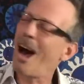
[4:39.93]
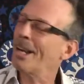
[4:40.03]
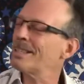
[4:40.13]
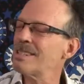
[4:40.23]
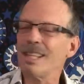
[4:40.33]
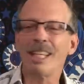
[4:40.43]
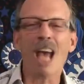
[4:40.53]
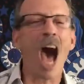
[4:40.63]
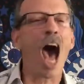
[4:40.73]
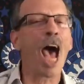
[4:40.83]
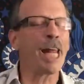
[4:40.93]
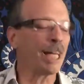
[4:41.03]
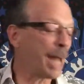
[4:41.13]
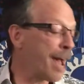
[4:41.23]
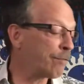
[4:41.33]
Honestly,
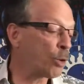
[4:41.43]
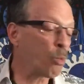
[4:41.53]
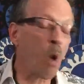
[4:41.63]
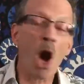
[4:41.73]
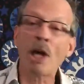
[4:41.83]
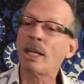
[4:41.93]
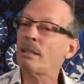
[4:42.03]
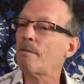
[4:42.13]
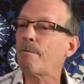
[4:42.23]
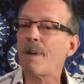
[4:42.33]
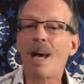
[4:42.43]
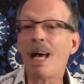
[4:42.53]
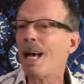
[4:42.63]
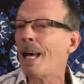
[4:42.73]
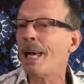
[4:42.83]
I never wanted to
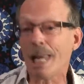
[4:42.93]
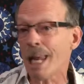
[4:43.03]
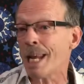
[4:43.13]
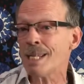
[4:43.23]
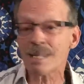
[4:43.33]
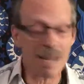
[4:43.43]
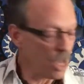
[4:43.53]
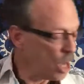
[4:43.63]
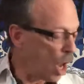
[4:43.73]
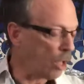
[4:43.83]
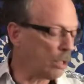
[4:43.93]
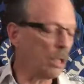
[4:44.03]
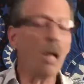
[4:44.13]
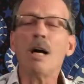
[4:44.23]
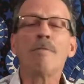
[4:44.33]
find a
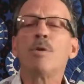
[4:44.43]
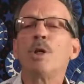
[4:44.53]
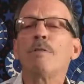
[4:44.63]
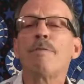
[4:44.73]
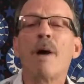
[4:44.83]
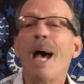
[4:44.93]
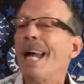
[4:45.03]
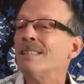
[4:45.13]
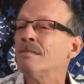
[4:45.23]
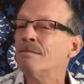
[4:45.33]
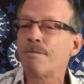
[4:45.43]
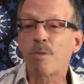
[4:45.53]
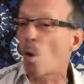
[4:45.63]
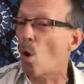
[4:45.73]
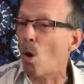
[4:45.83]
love worth fighting
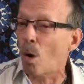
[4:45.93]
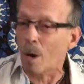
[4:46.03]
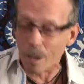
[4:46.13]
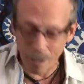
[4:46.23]
for.